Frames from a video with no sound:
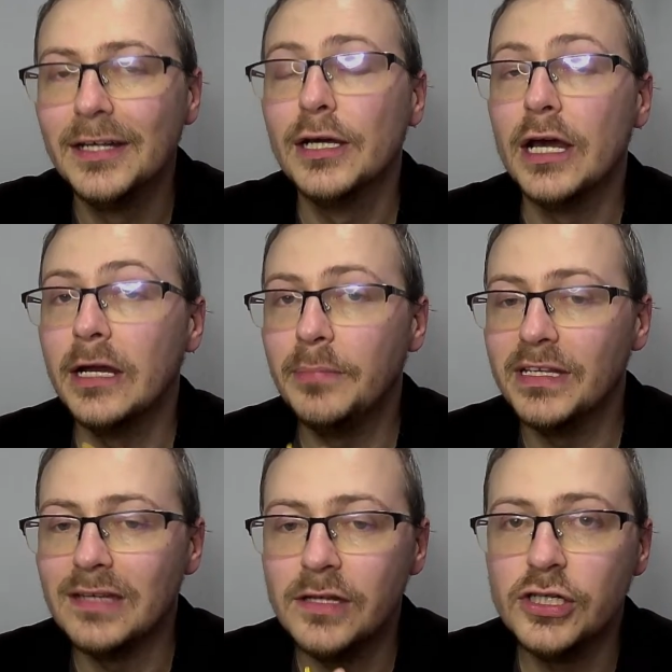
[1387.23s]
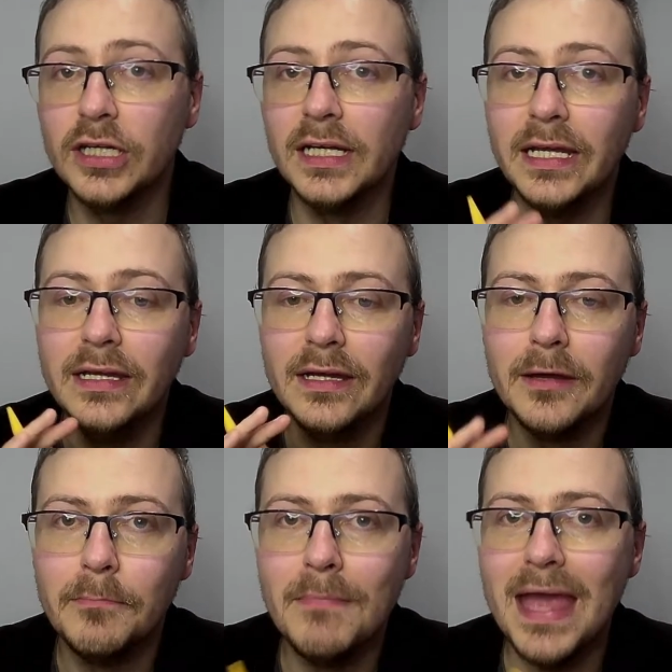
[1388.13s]
and potentially
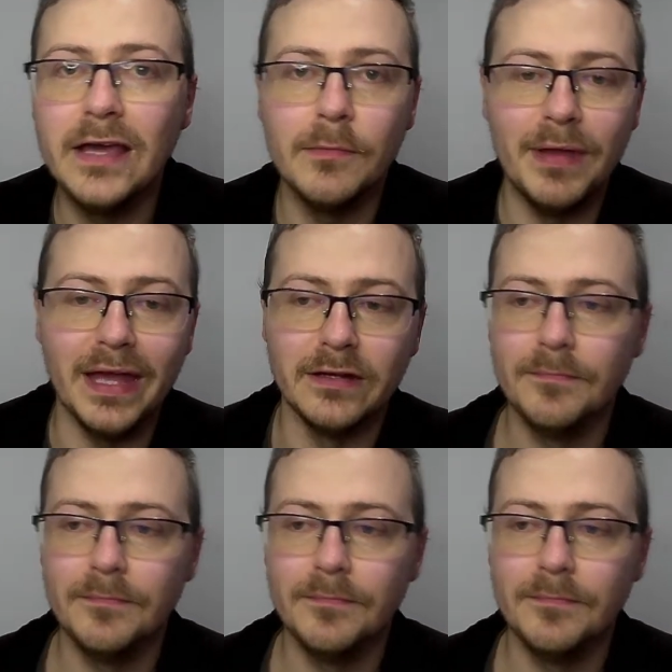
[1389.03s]
make a bid.